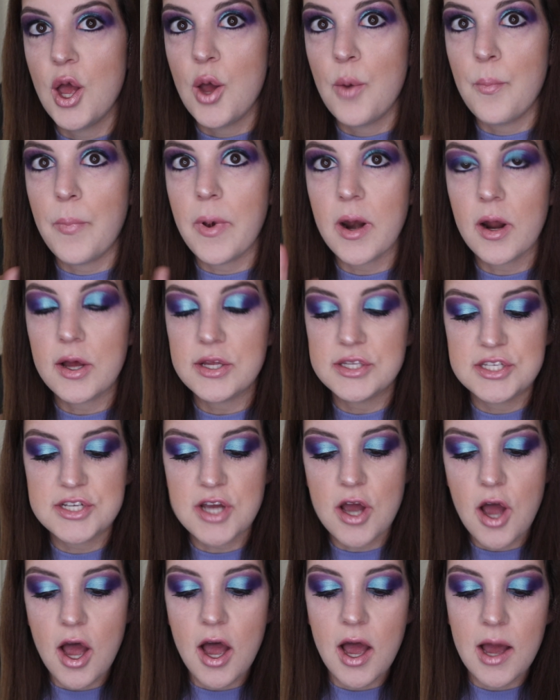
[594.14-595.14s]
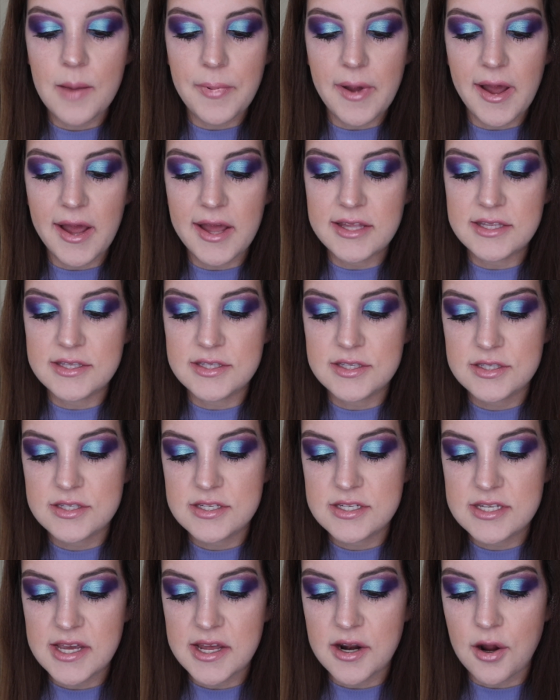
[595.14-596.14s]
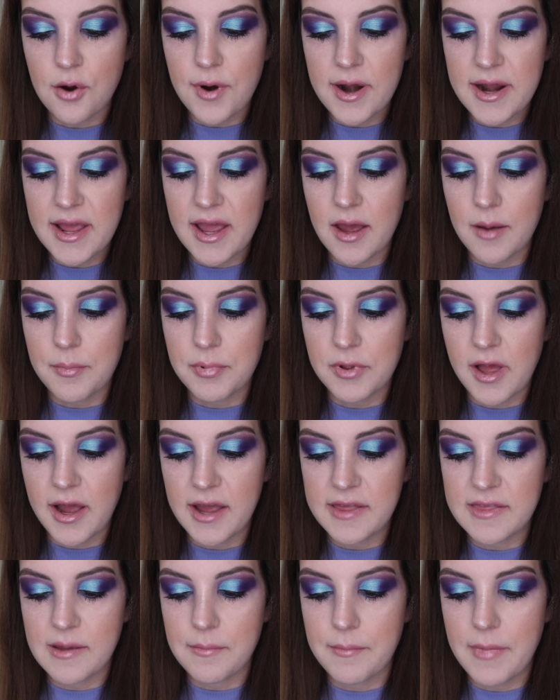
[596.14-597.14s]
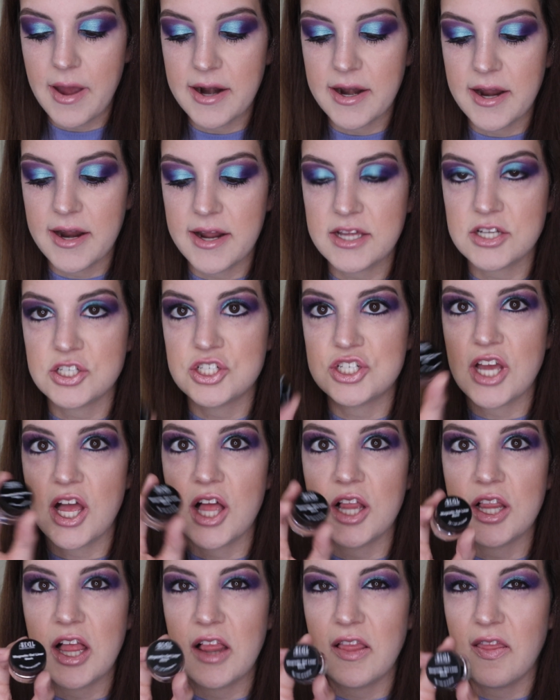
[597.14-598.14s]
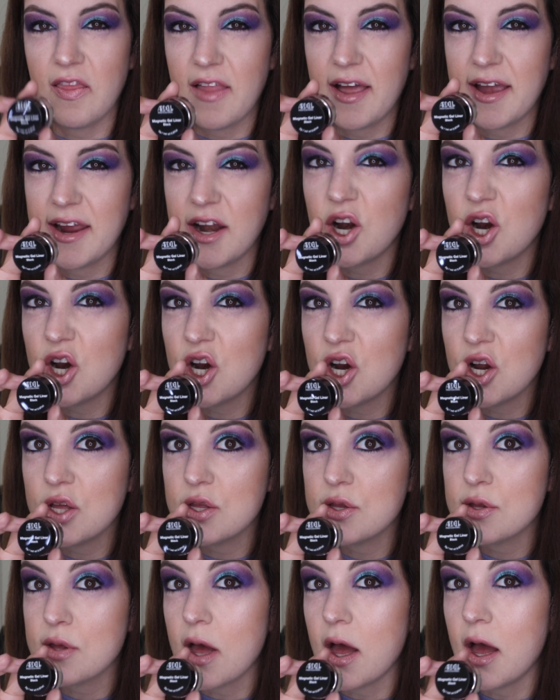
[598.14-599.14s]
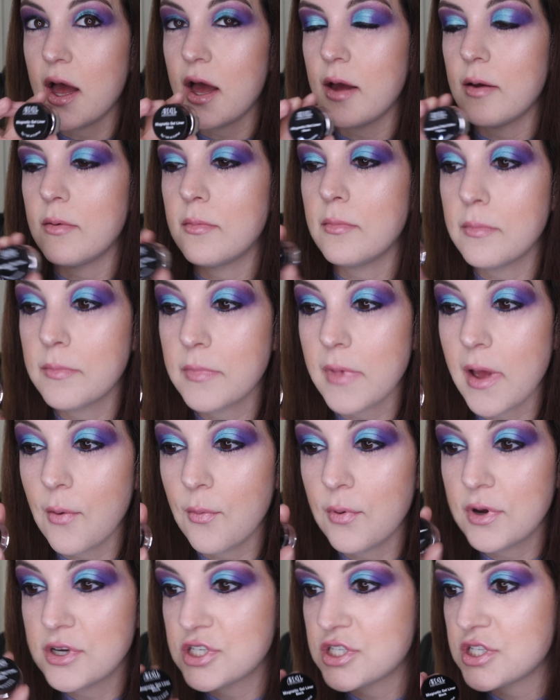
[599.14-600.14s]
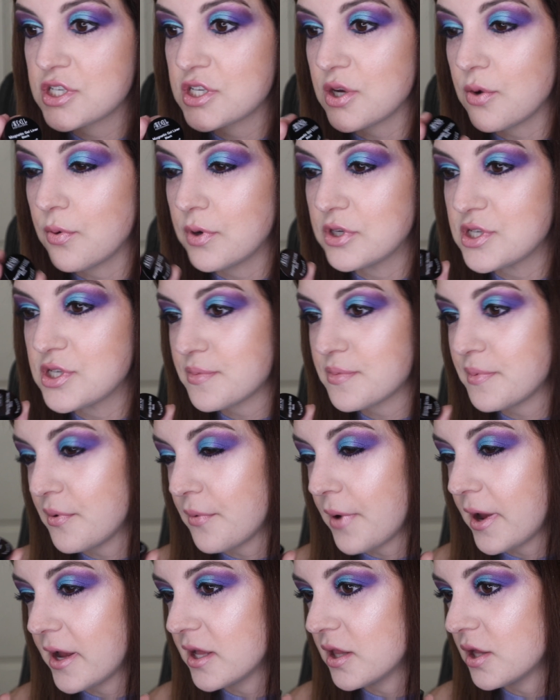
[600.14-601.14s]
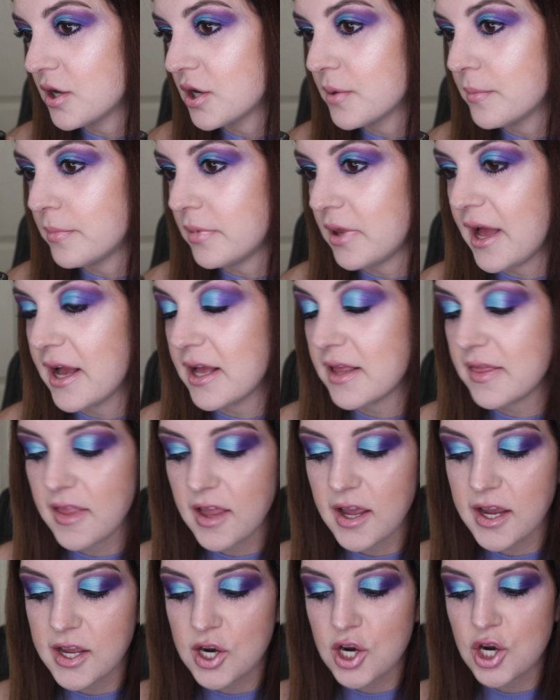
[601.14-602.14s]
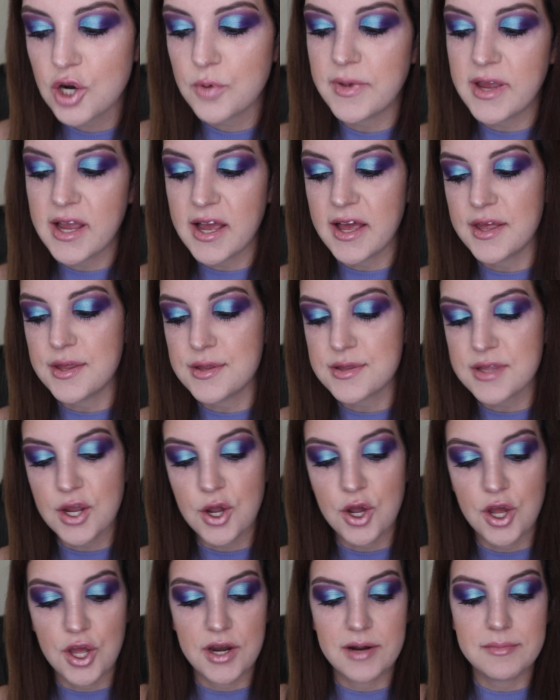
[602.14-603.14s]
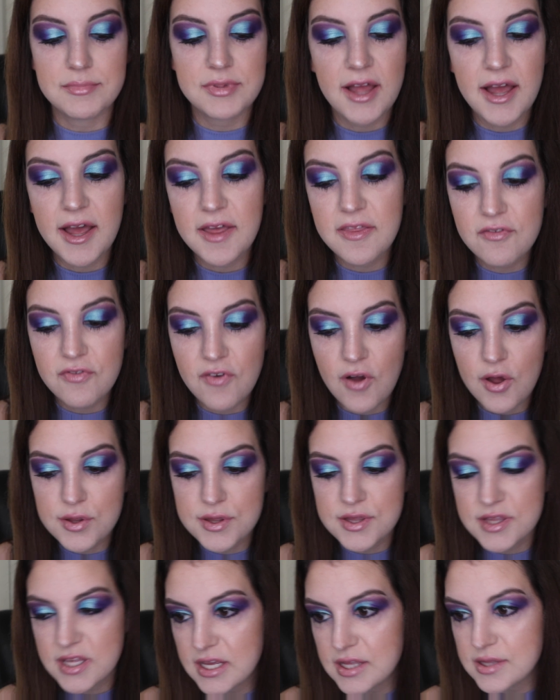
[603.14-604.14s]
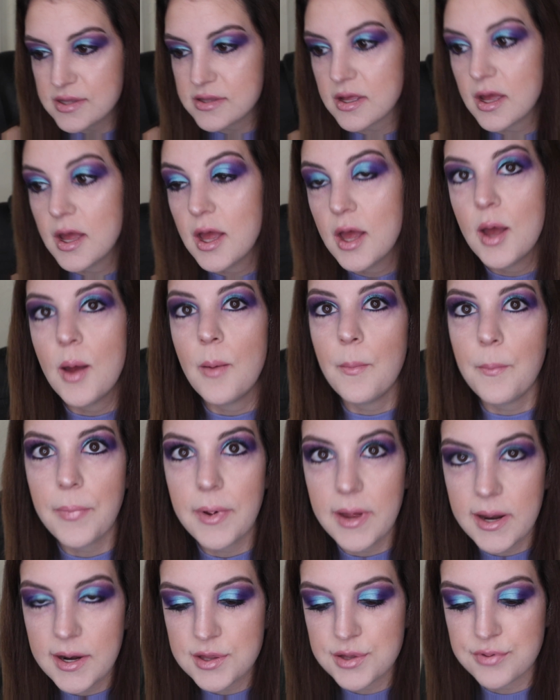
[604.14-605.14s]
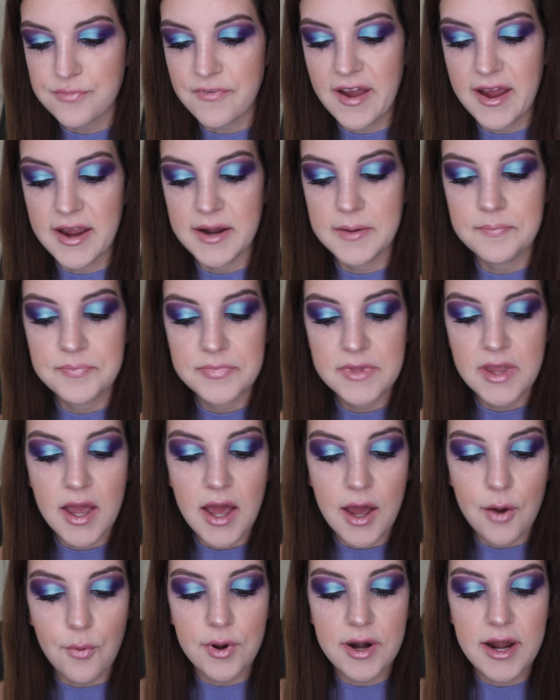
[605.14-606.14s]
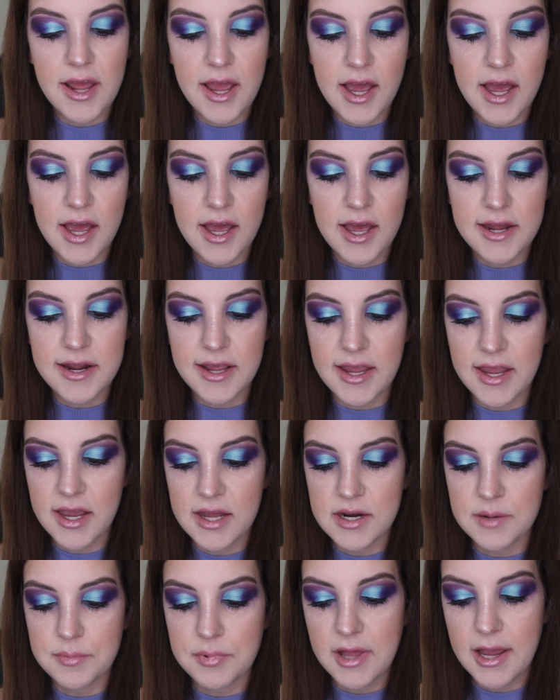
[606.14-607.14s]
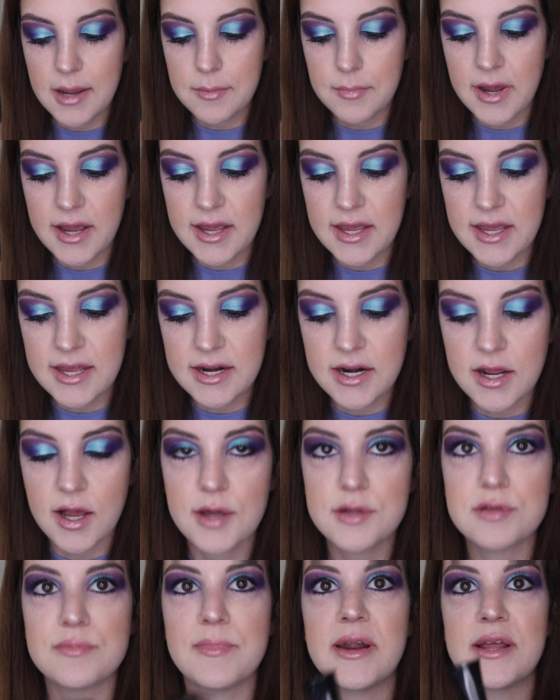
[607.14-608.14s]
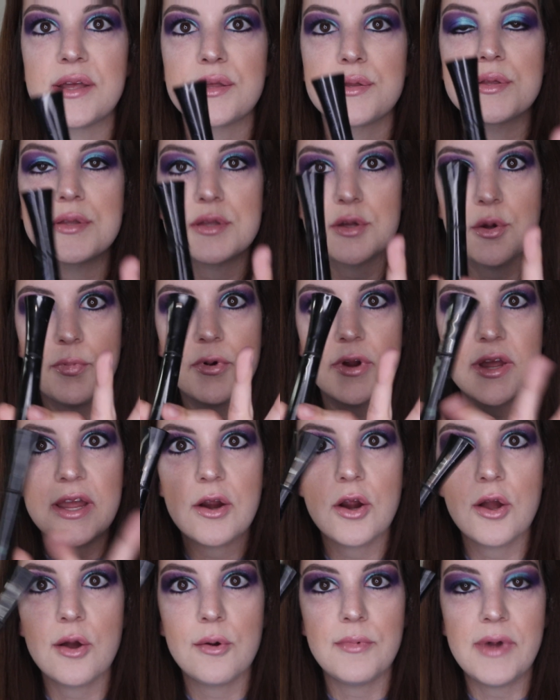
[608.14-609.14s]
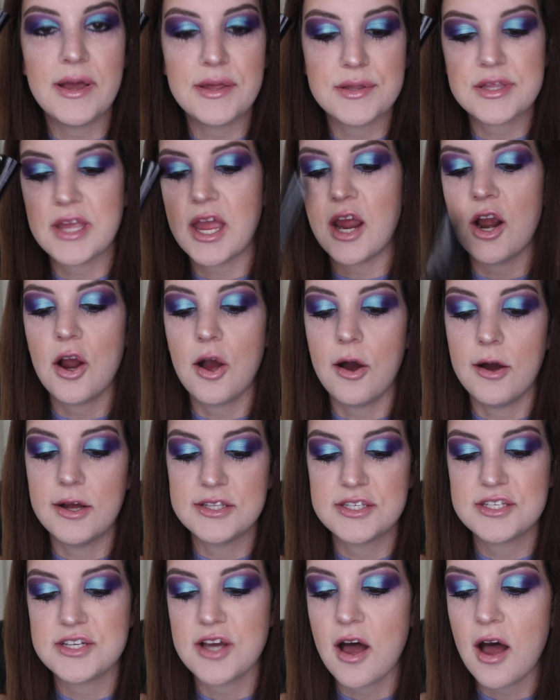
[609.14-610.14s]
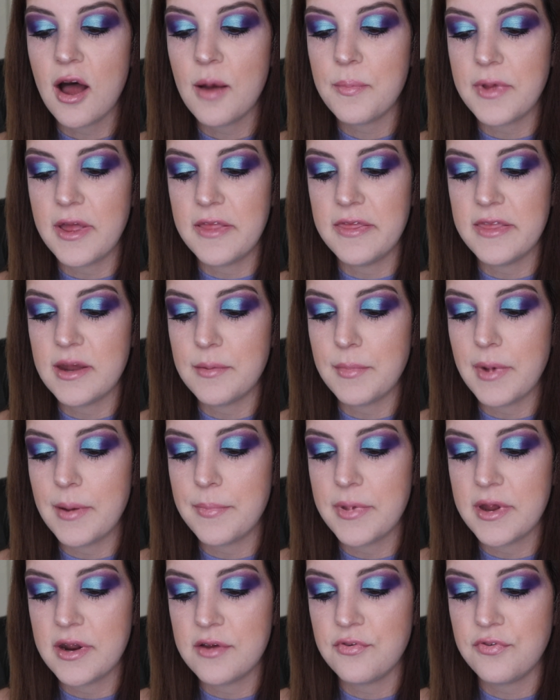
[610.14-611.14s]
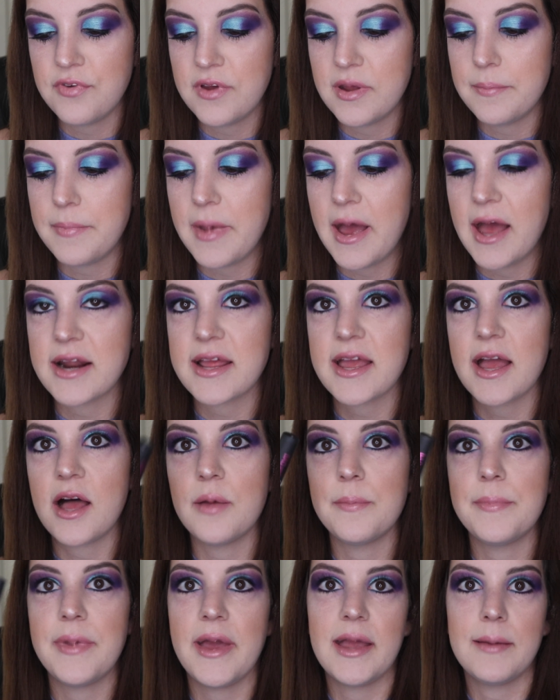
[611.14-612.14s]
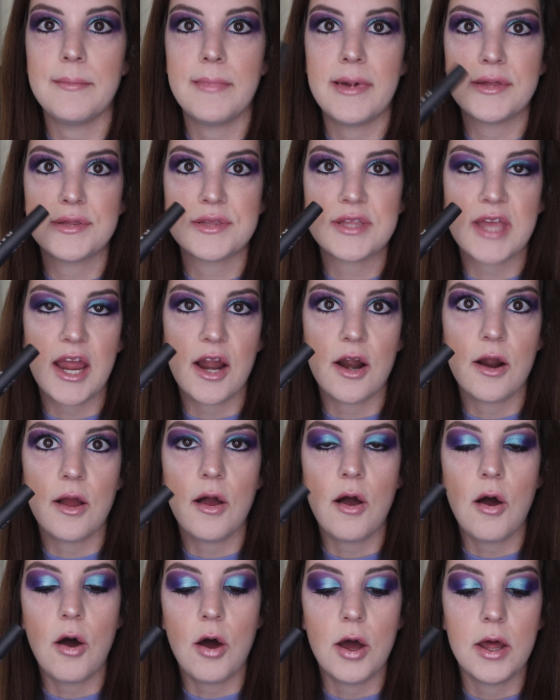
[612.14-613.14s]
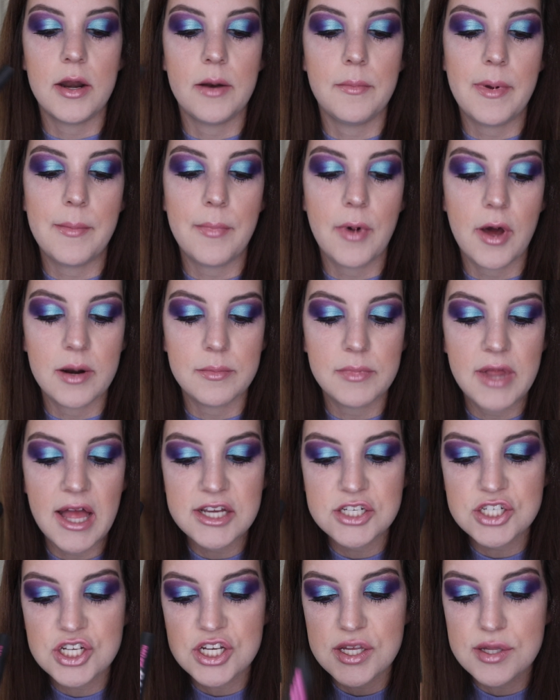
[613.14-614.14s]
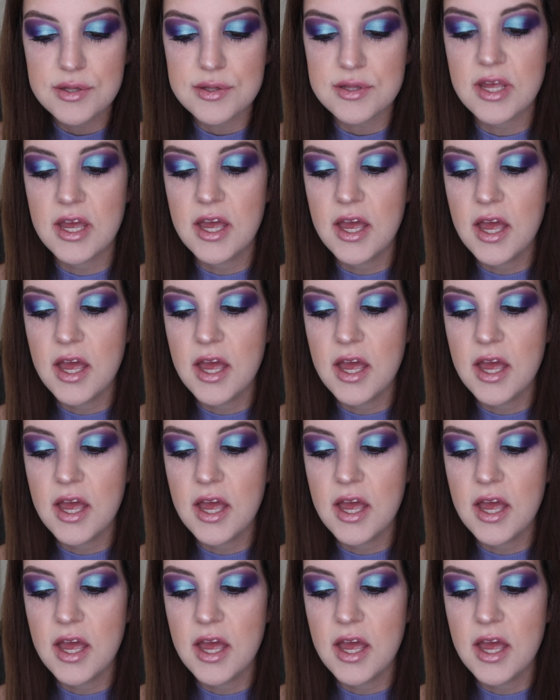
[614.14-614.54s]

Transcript: But on top, I did already apply the magnetic gel liner. I wish it would be regular black liner because I couldn't apply the falsies, but it's fine. I went ahead and applied my It Cosmetics Superhero mascara on top, and then my Benefit Bad Gal Bang mascara on my bottom lashes.